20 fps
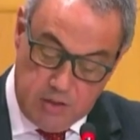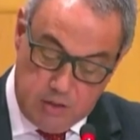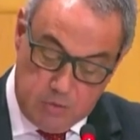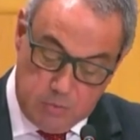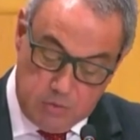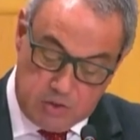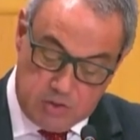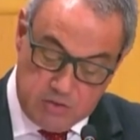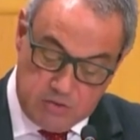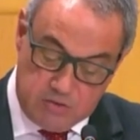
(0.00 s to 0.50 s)

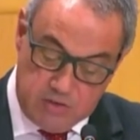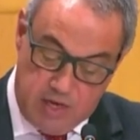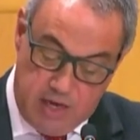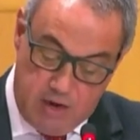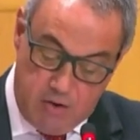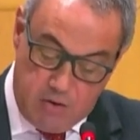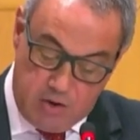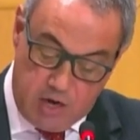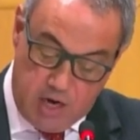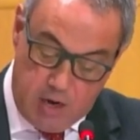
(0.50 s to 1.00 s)
which is
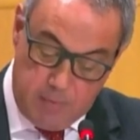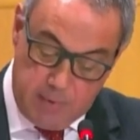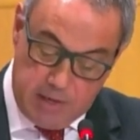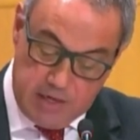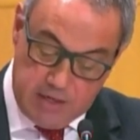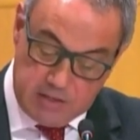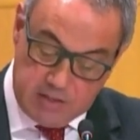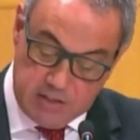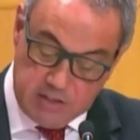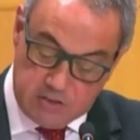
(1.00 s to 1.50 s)
now coming
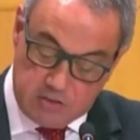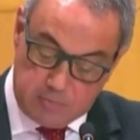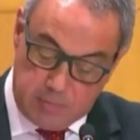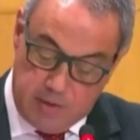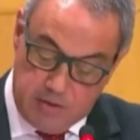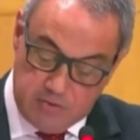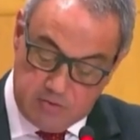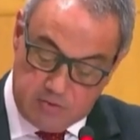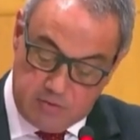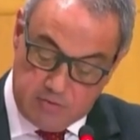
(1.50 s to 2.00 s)
at the
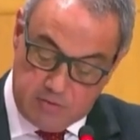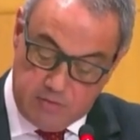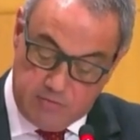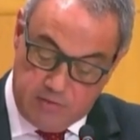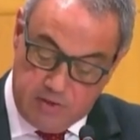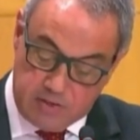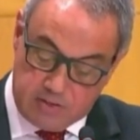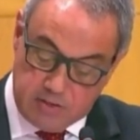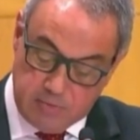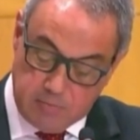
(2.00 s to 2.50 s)
expense of the
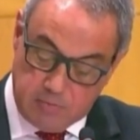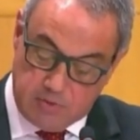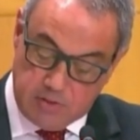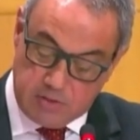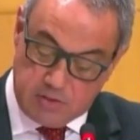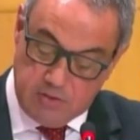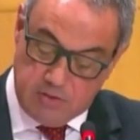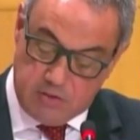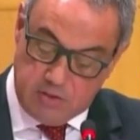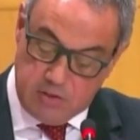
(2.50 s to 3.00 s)
victims that
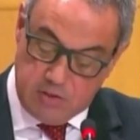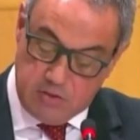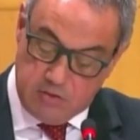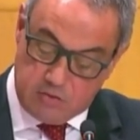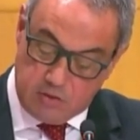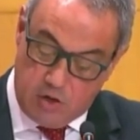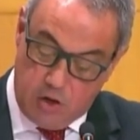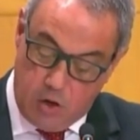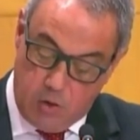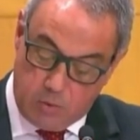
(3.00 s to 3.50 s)
continue to
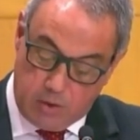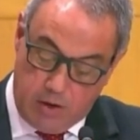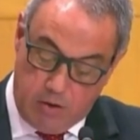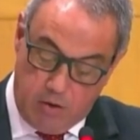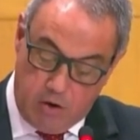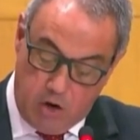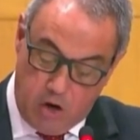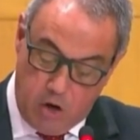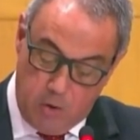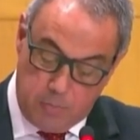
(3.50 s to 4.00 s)
hold out
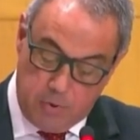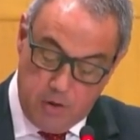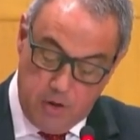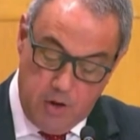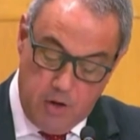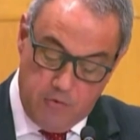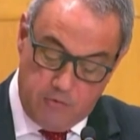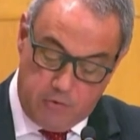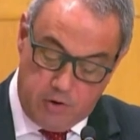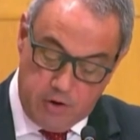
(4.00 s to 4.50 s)
hope
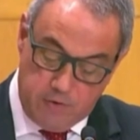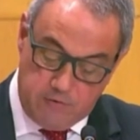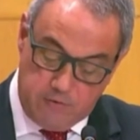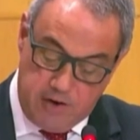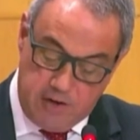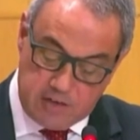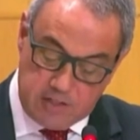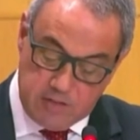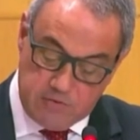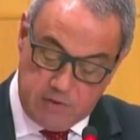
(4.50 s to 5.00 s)
for an
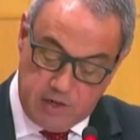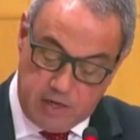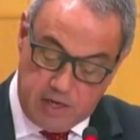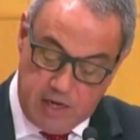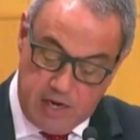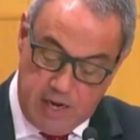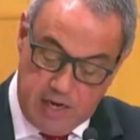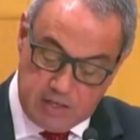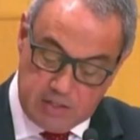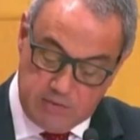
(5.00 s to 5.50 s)
effective and
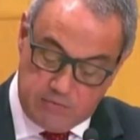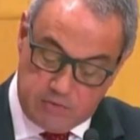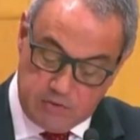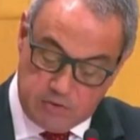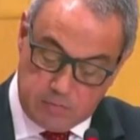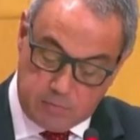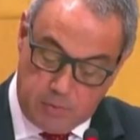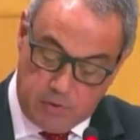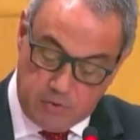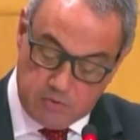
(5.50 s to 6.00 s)
collective
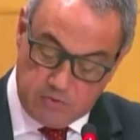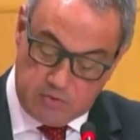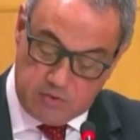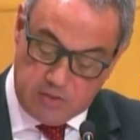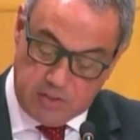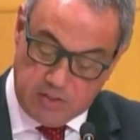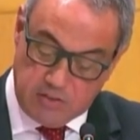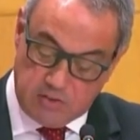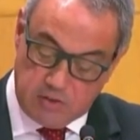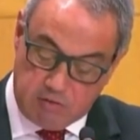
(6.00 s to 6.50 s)
response to
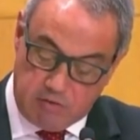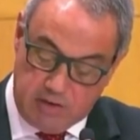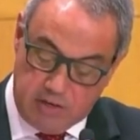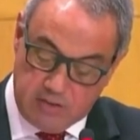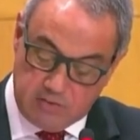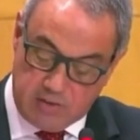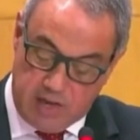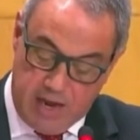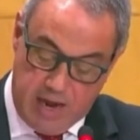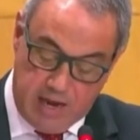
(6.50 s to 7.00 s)
these
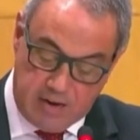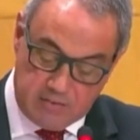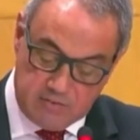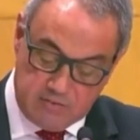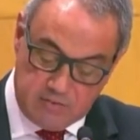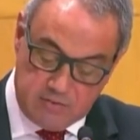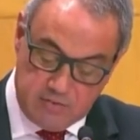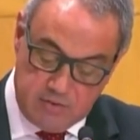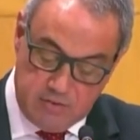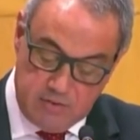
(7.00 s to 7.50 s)
horrendous acts.